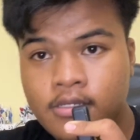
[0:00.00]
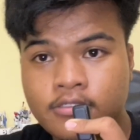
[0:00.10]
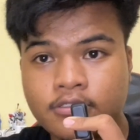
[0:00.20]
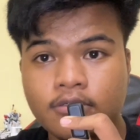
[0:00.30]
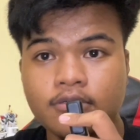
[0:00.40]

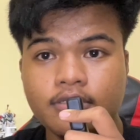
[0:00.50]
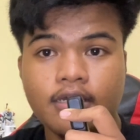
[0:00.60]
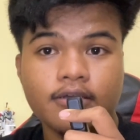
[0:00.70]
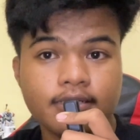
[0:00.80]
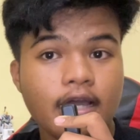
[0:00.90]
So
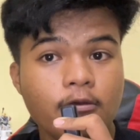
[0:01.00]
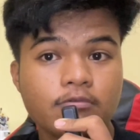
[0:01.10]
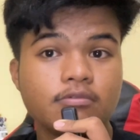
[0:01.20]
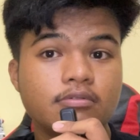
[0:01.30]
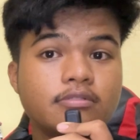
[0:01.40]
yeah, now
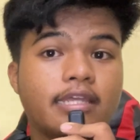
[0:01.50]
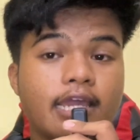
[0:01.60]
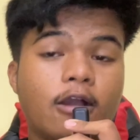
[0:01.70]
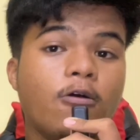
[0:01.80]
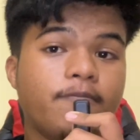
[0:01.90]
they
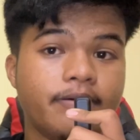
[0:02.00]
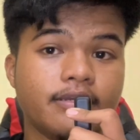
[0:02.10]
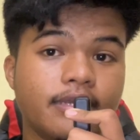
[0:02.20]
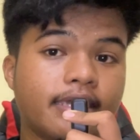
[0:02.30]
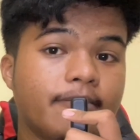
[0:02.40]
are
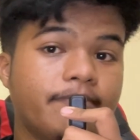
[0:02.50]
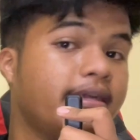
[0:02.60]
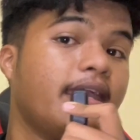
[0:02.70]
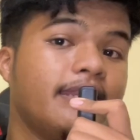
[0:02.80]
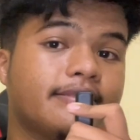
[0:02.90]
open, they can
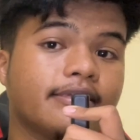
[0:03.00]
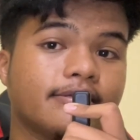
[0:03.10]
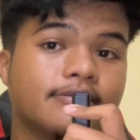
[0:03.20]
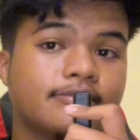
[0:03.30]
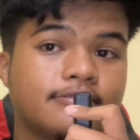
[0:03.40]
be anything,
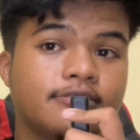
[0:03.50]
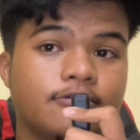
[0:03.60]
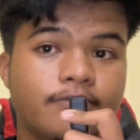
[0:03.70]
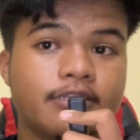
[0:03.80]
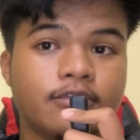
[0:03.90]

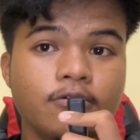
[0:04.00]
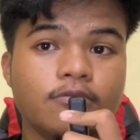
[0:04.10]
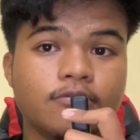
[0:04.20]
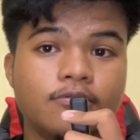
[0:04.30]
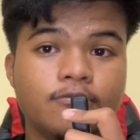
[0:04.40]
which is
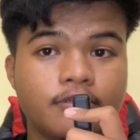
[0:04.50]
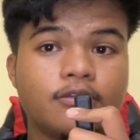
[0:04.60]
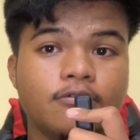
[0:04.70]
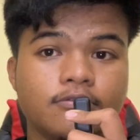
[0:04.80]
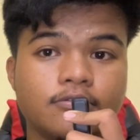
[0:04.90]
cool,
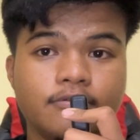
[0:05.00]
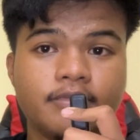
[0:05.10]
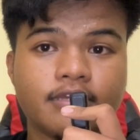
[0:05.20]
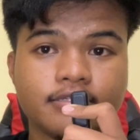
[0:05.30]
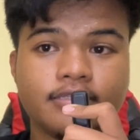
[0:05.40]

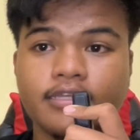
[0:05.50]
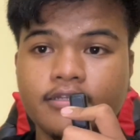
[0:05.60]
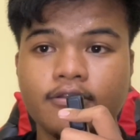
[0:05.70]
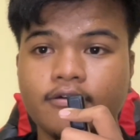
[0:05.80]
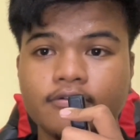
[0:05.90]
because they're
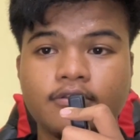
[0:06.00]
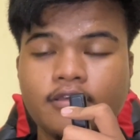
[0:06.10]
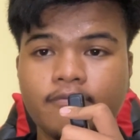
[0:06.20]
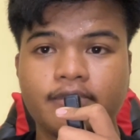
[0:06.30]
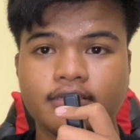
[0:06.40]
no
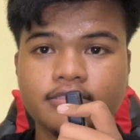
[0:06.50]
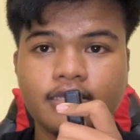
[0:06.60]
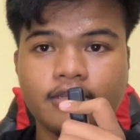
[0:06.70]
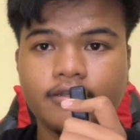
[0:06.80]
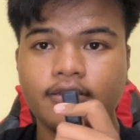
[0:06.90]

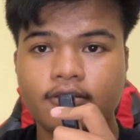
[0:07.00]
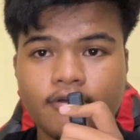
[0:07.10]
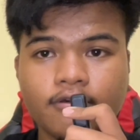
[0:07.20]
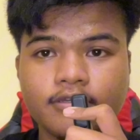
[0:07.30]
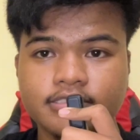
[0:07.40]

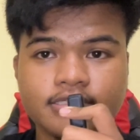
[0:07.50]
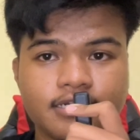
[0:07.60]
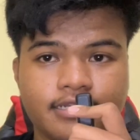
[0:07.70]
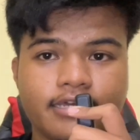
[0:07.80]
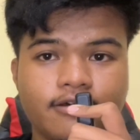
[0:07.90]
longer
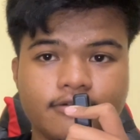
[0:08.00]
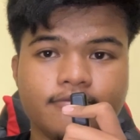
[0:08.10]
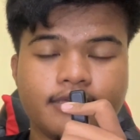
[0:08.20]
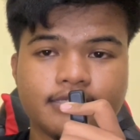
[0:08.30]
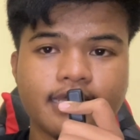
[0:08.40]
struggle at all.
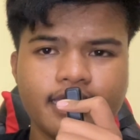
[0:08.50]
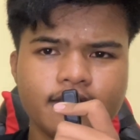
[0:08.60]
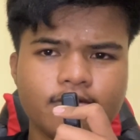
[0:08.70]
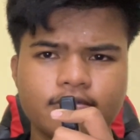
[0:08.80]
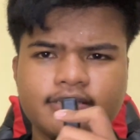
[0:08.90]
Because I
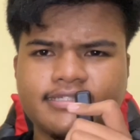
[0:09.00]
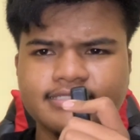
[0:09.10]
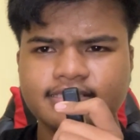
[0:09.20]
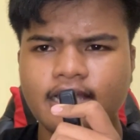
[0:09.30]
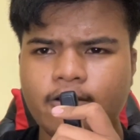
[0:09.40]
don't know, it
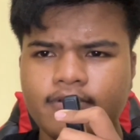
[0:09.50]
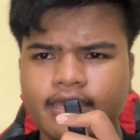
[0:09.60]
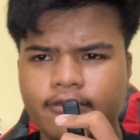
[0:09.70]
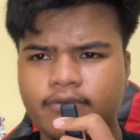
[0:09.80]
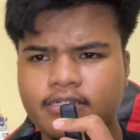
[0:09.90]
sounds
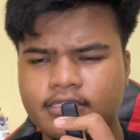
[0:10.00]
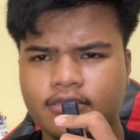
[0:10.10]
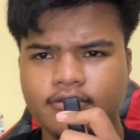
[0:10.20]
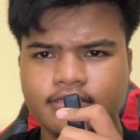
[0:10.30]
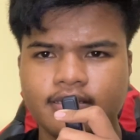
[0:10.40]
like with this
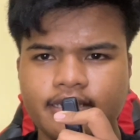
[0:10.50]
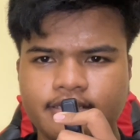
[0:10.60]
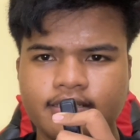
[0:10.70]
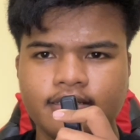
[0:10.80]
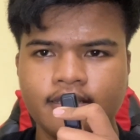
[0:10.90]

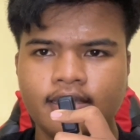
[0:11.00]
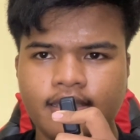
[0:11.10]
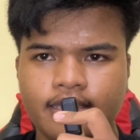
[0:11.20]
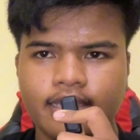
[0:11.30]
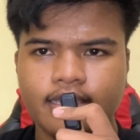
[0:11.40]
constellation
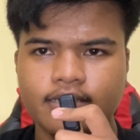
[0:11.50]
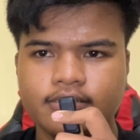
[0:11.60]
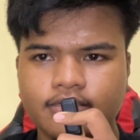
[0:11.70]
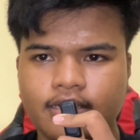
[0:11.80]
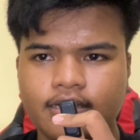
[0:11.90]

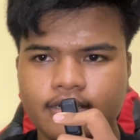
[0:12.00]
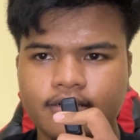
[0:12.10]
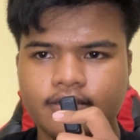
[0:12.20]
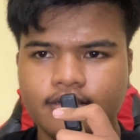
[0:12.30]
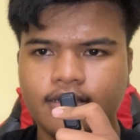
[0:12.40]
and
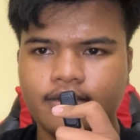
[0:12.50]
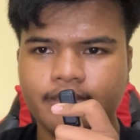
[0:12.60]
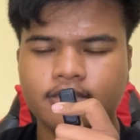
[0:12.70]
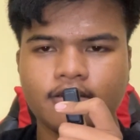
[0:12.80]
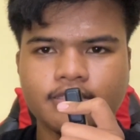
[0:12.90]

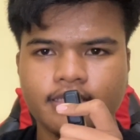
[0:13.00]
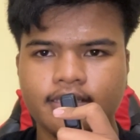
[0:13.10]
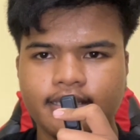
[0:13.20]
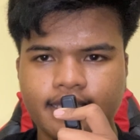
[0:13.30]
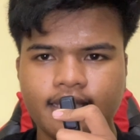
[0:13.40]
mythology,
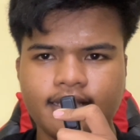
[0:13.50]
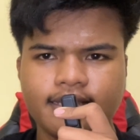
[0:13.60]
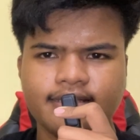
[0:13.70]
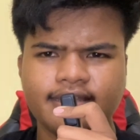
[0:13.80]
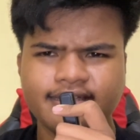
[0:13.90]
they kind of
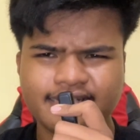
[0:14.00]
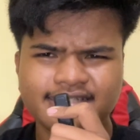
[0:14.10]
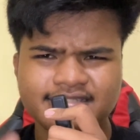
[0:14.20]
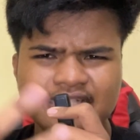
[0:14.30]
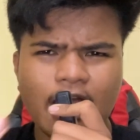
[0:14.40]
like
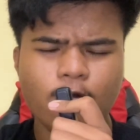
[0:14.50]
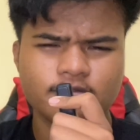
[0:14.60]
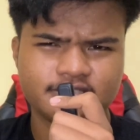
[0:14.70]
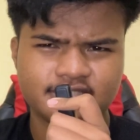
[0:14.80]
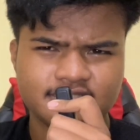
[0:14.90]

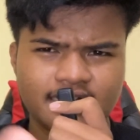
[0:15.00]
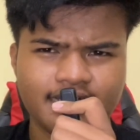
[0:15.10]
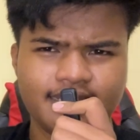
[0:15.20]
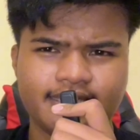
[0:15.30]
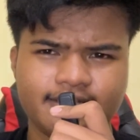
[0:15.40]

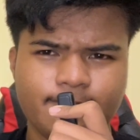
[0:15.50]
struggling